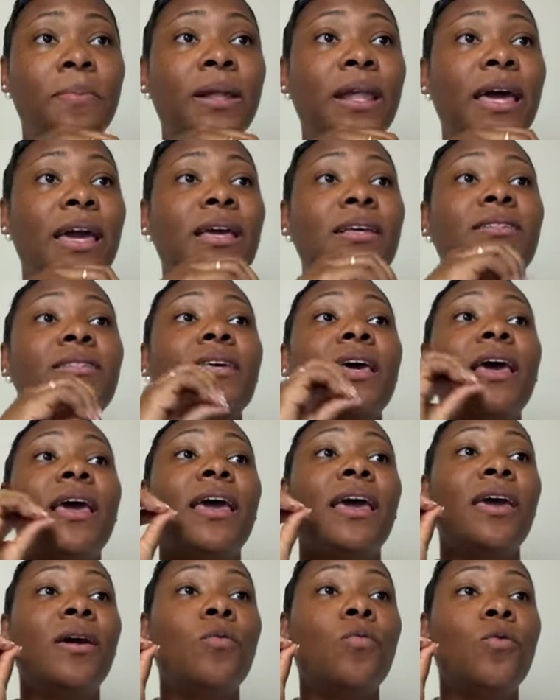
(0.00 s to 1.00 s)
in place,
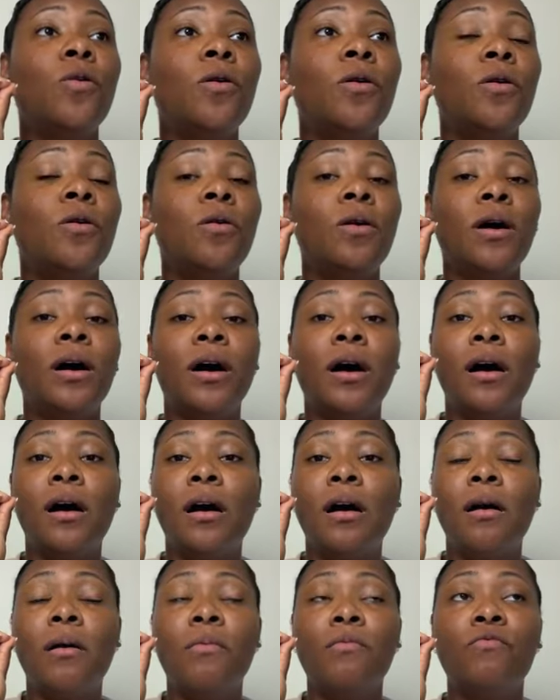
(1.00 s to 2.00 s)
it will
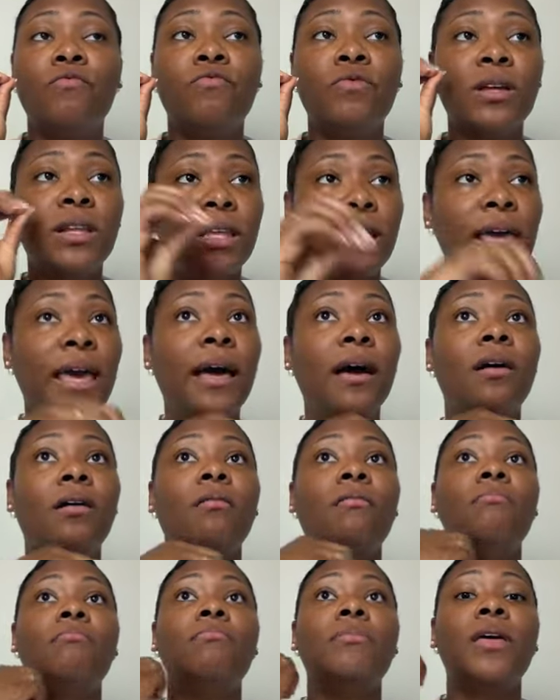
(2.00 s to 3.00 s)
really
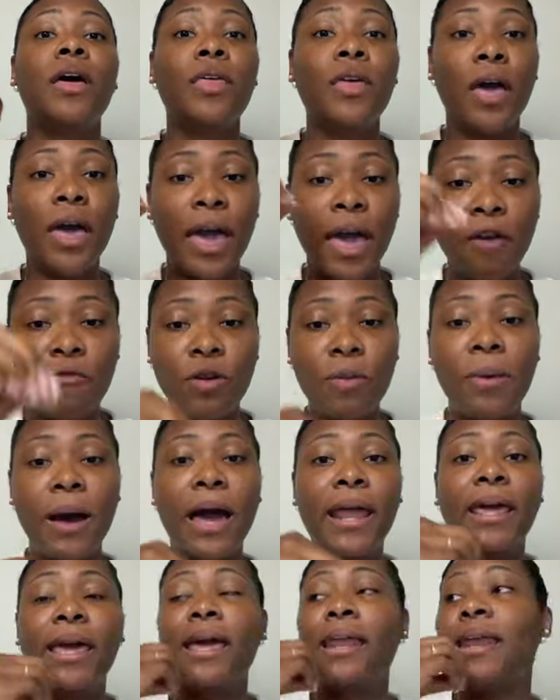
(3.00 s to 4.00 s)
help
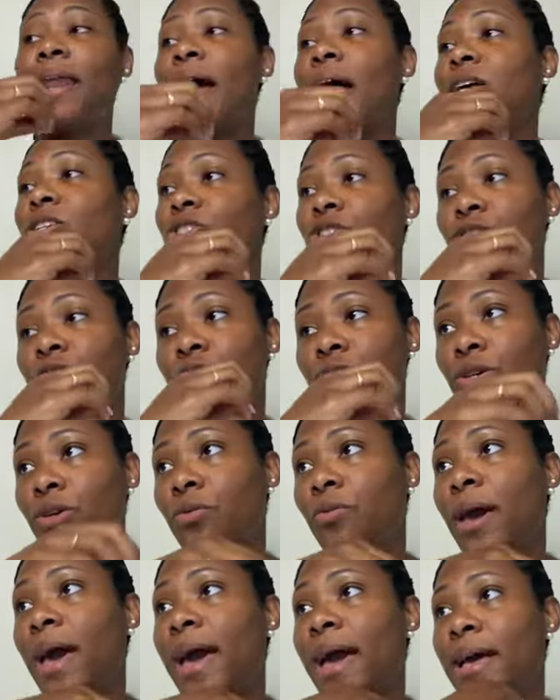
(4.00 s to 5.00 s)
everybody and not just
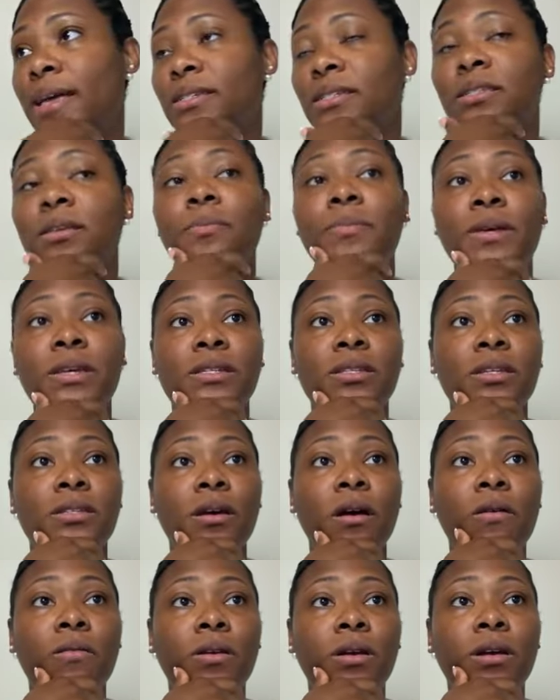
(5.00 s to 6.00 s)
you as the
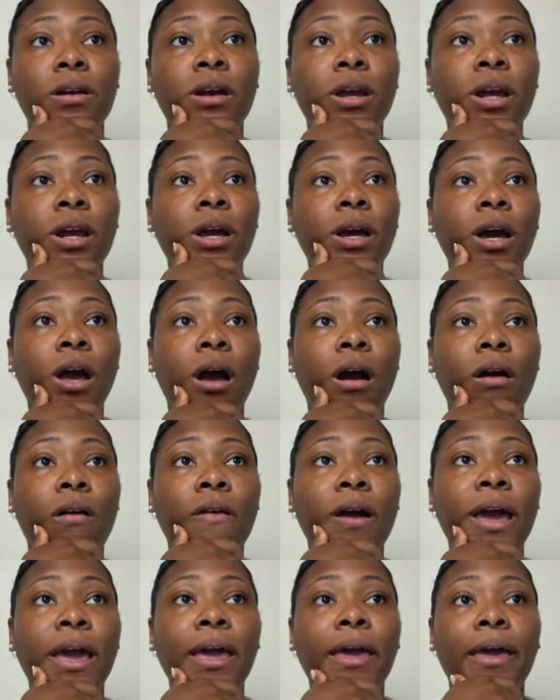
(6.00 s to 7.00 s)
business owner.
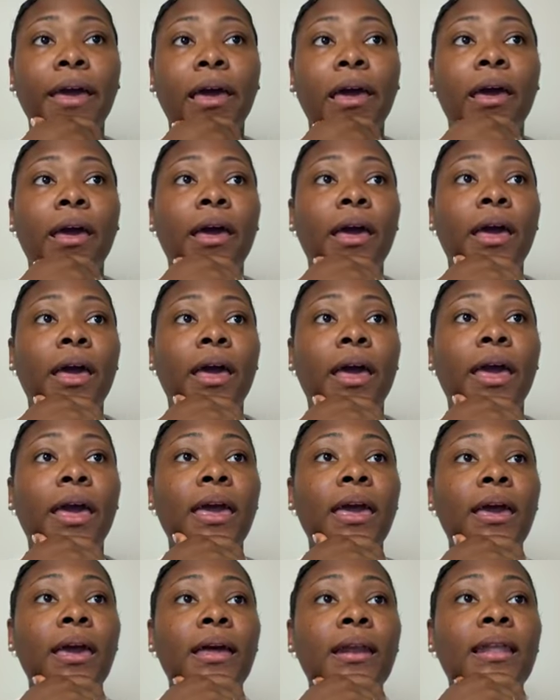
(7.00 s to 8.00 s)
All right,
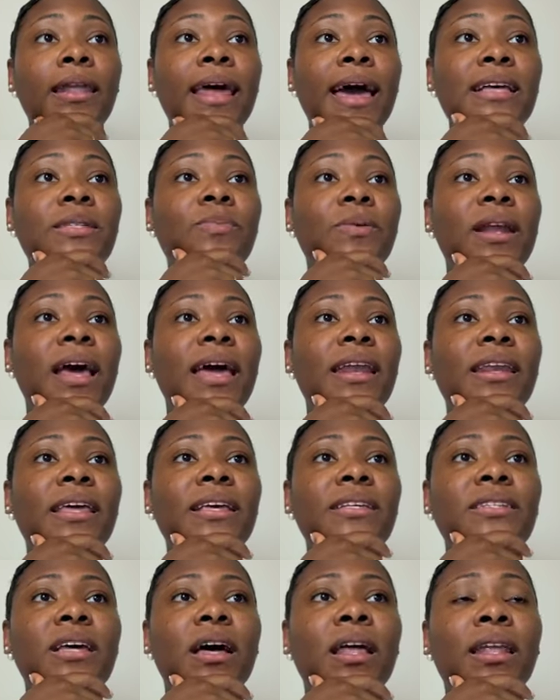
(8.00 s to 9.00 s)
and last but not
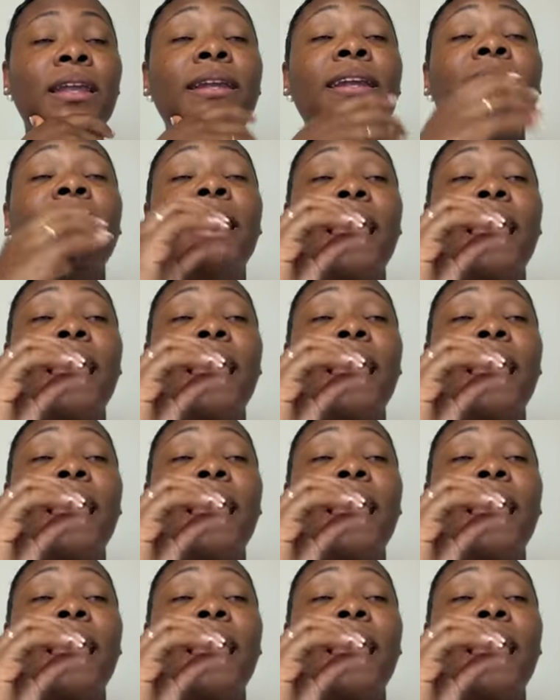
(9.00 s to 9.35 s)
least,